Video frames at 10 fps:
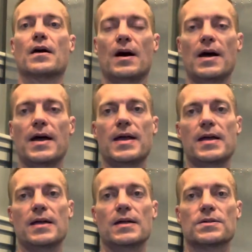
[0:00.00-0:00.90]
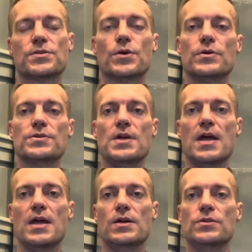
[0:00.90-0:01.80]
Hi, it's
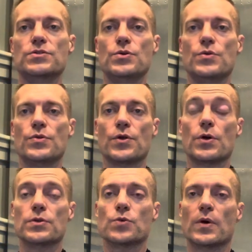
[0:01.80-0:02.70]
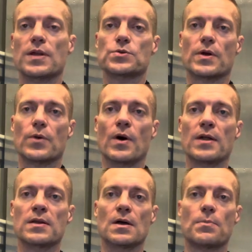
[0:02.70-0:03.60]
Thursday, June 3rd,
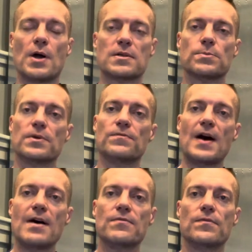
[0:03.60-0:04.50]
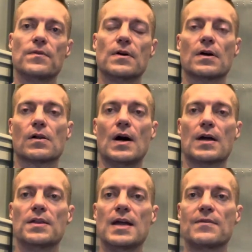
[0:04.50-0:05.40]
2021, approximately 5
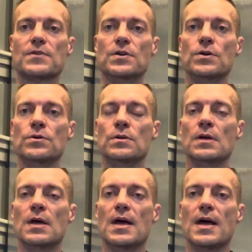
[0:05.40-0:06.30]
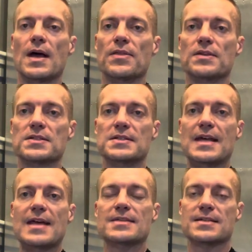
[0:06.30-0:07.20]
o'clock in the afternoon, and this is
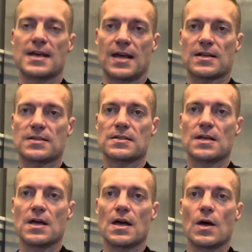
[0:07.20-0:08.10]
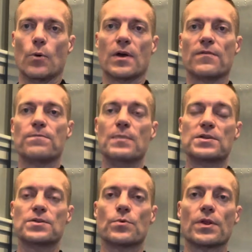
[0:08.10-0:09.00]
day 6. I want to
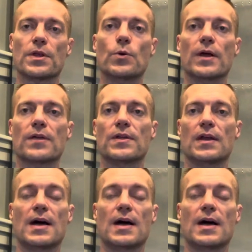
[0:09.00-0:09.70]
mention really quick that